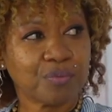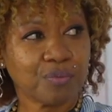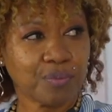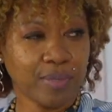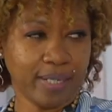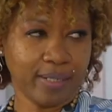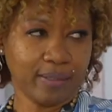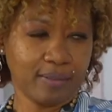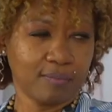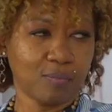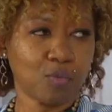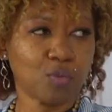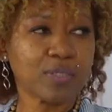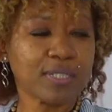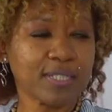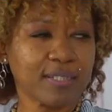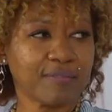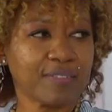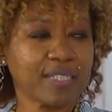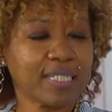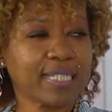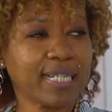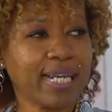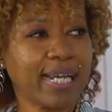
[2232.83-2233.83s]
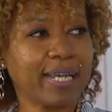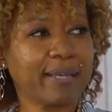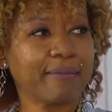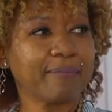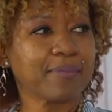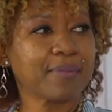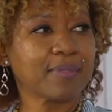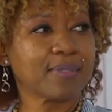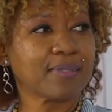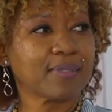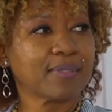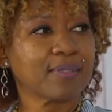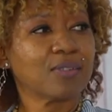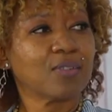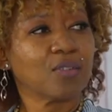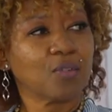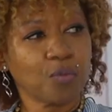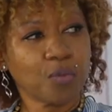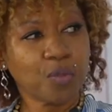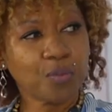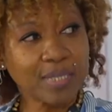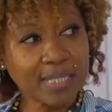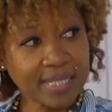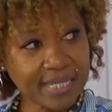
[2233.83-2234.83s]
Well, most of the time,
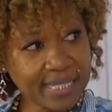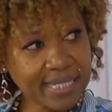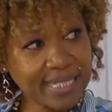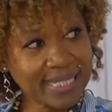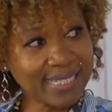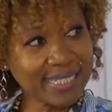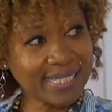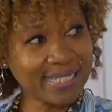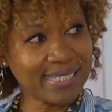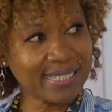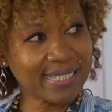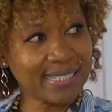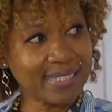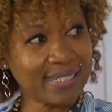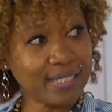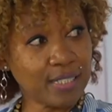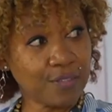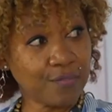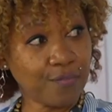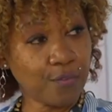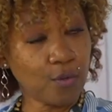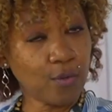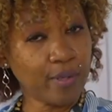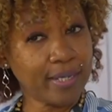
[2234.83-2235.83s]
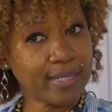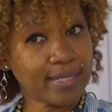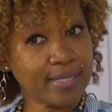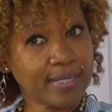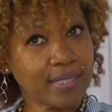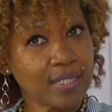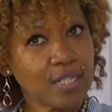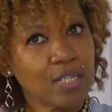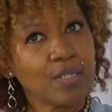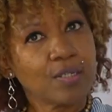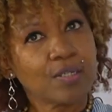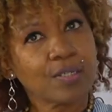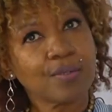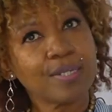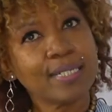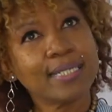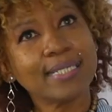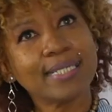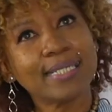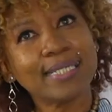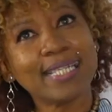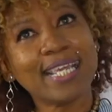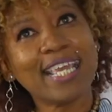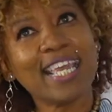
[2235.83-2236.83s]
we would seek assistance for it. So in
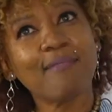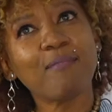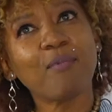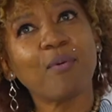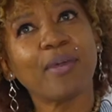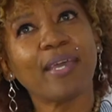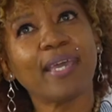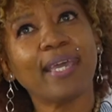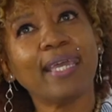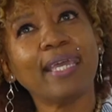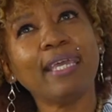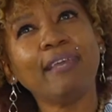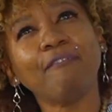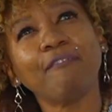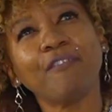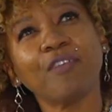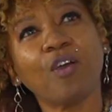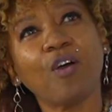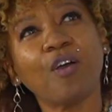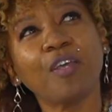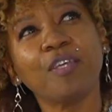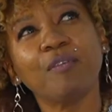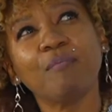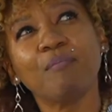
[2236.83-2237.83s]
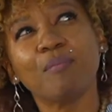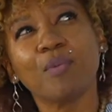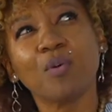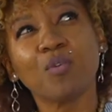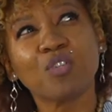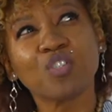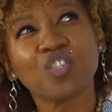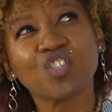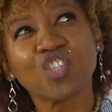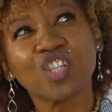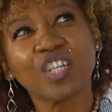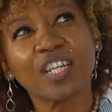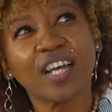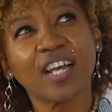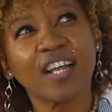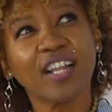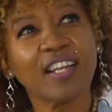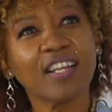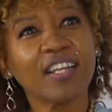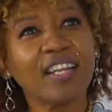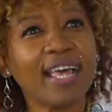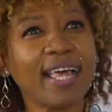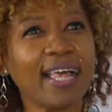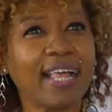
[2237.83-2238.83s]
the same way, if your
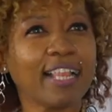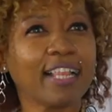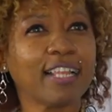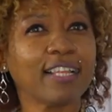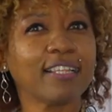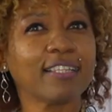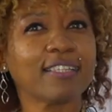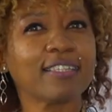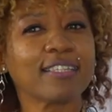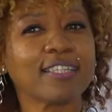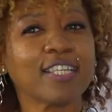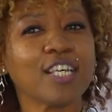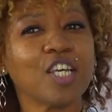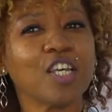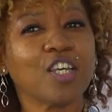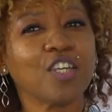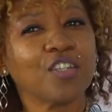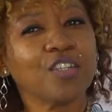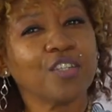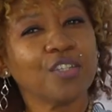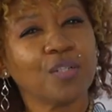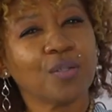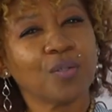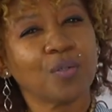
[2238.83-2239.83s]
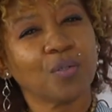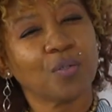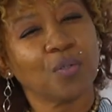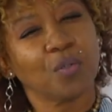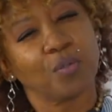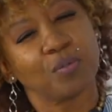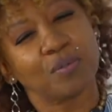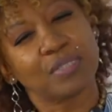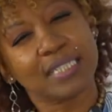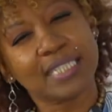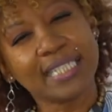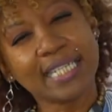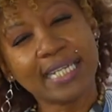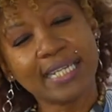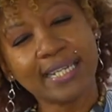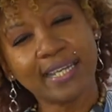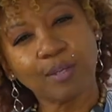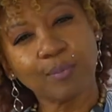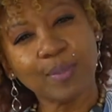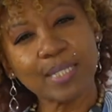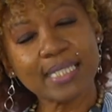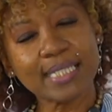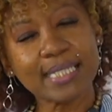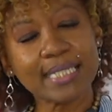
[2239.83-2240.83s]
emotional health,
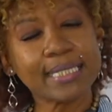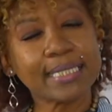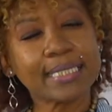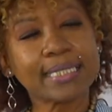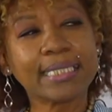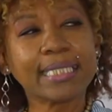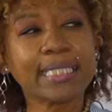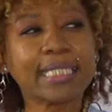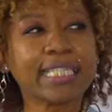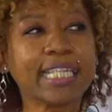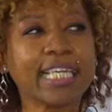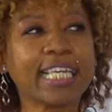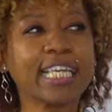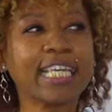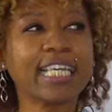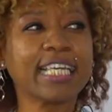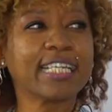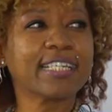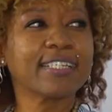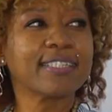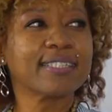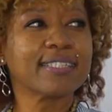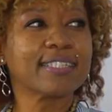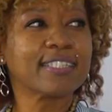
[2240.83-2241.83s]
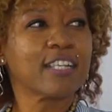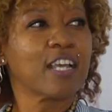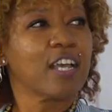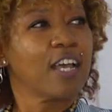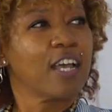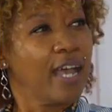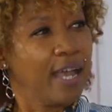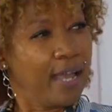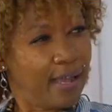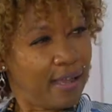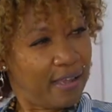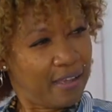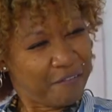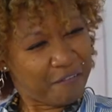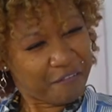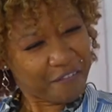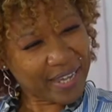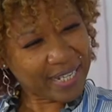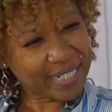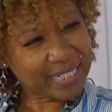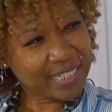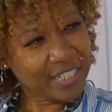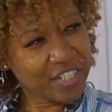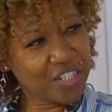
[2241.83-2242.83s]
dealing with certain things
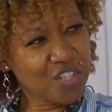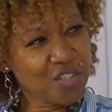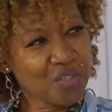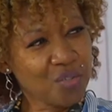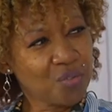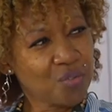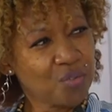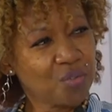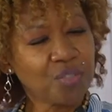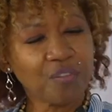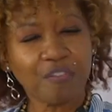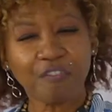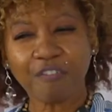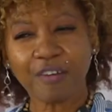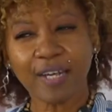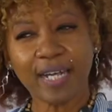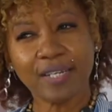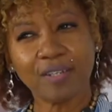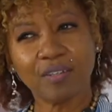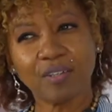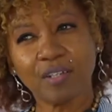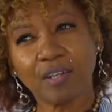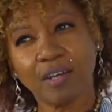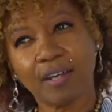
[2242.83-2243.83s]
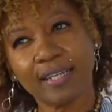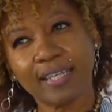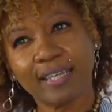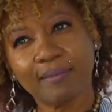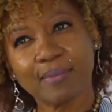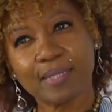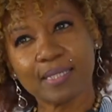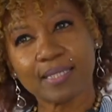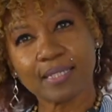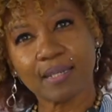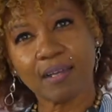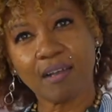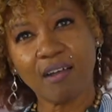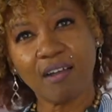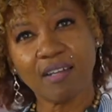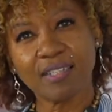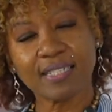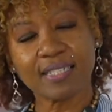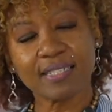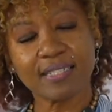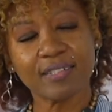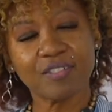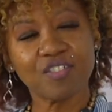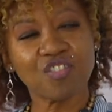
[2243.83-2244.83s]
affecting you, you find you're not able to
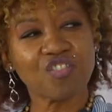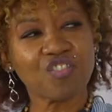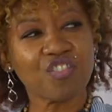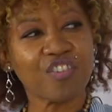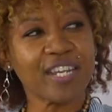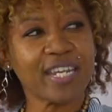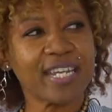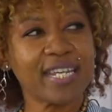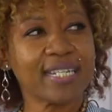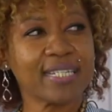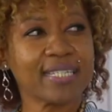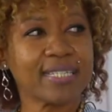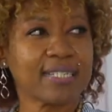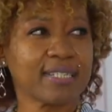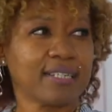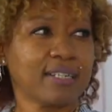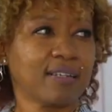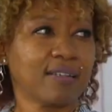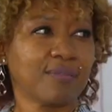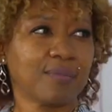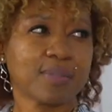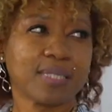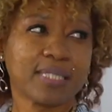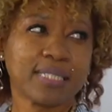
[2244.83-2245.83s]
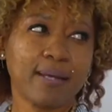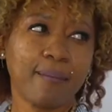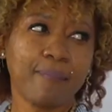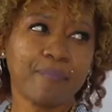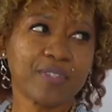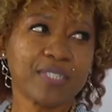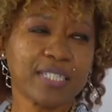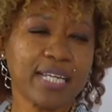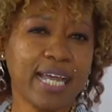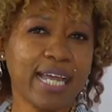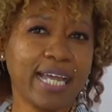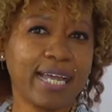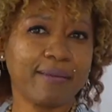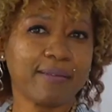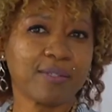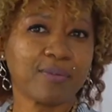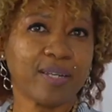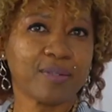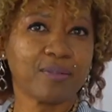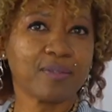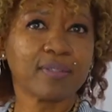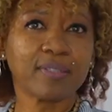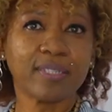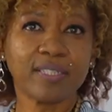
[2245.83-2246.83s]
concentrate sometimes
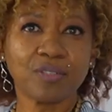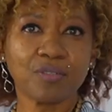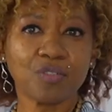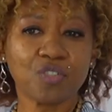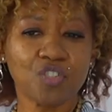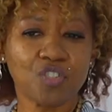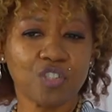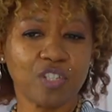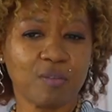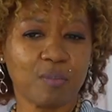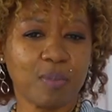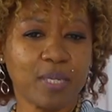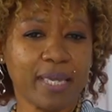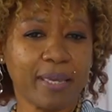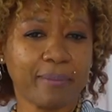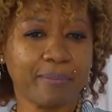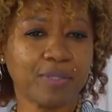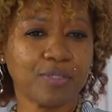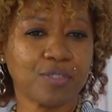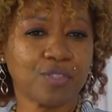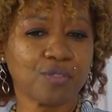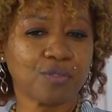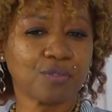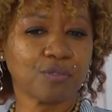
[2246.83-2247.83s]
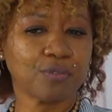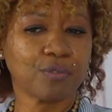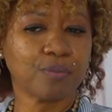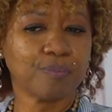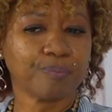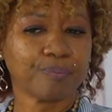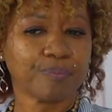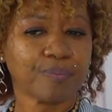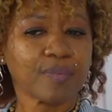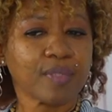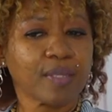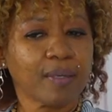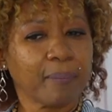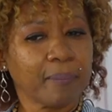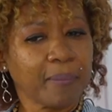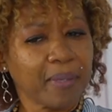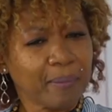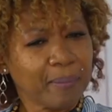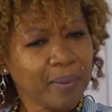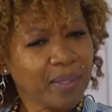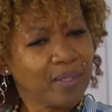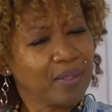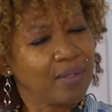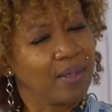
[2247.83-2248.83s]
when you think you should be able to,
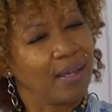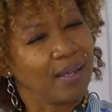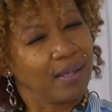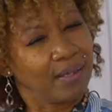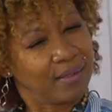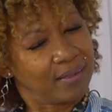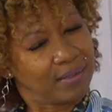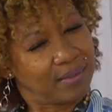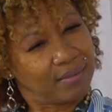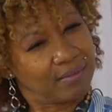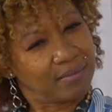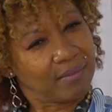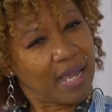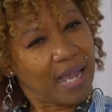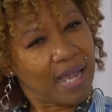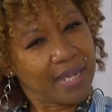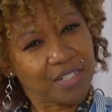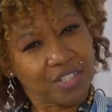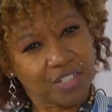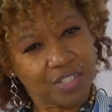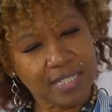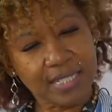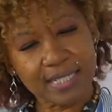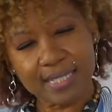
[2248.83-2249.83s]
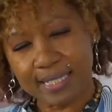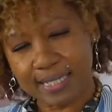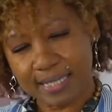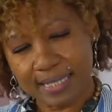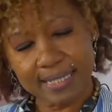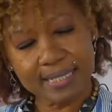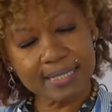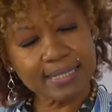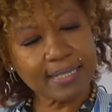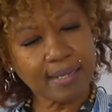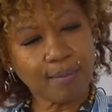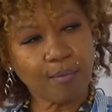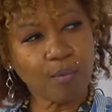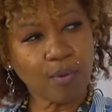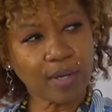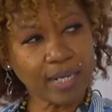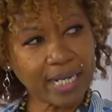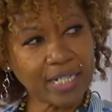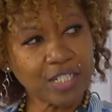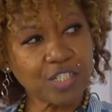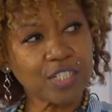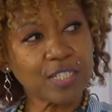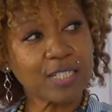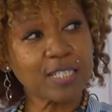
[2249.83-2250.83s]
maybe I should see someone,
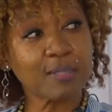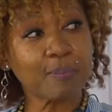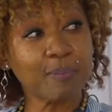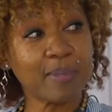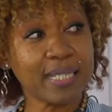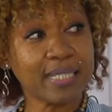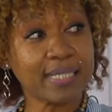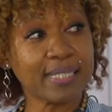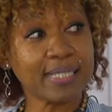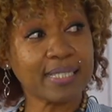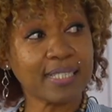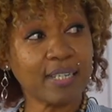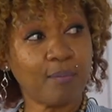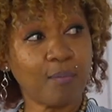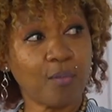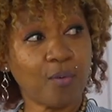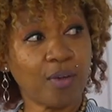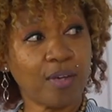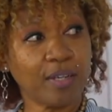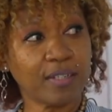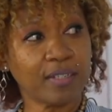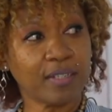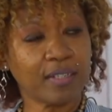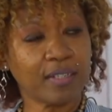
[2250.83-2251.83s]
I should speak to someone.